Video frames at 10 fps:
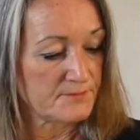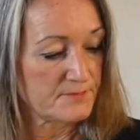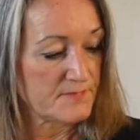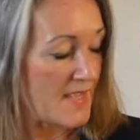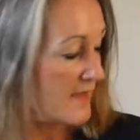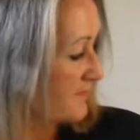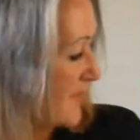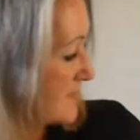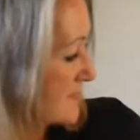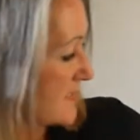yeah,
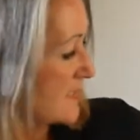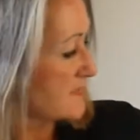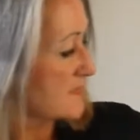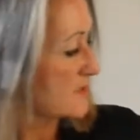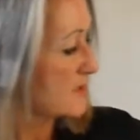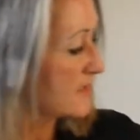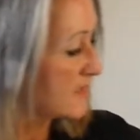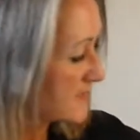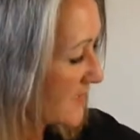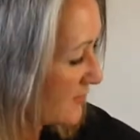that's the
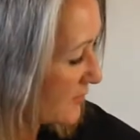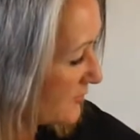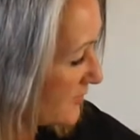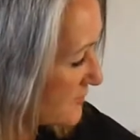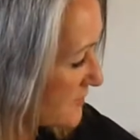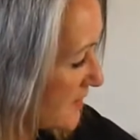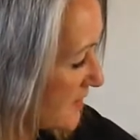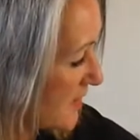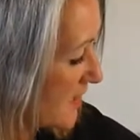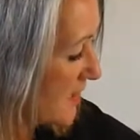Chinatown quilt,
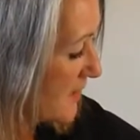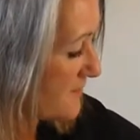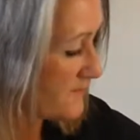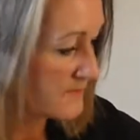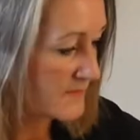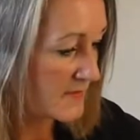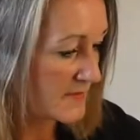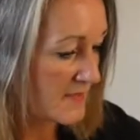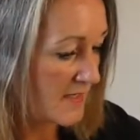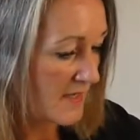and
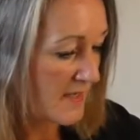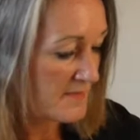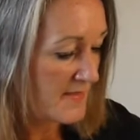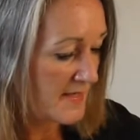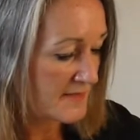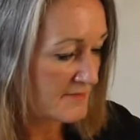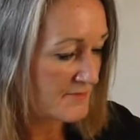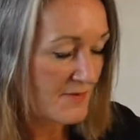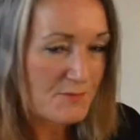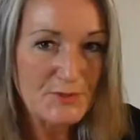then
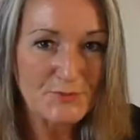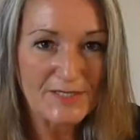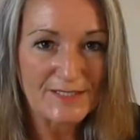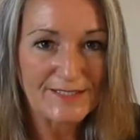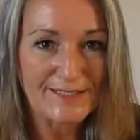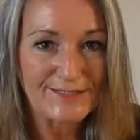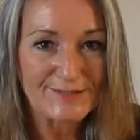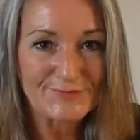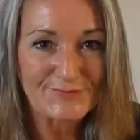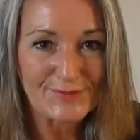very quickly
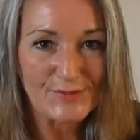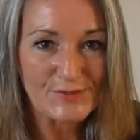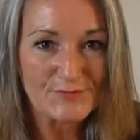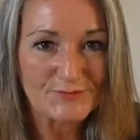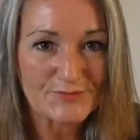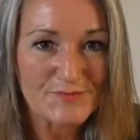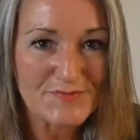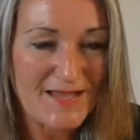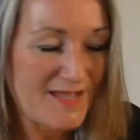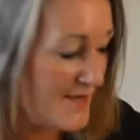following on from
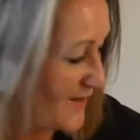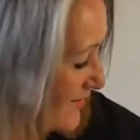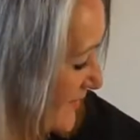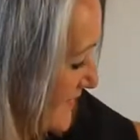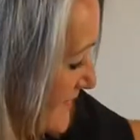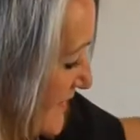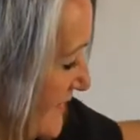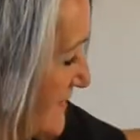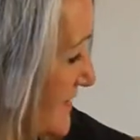that, I did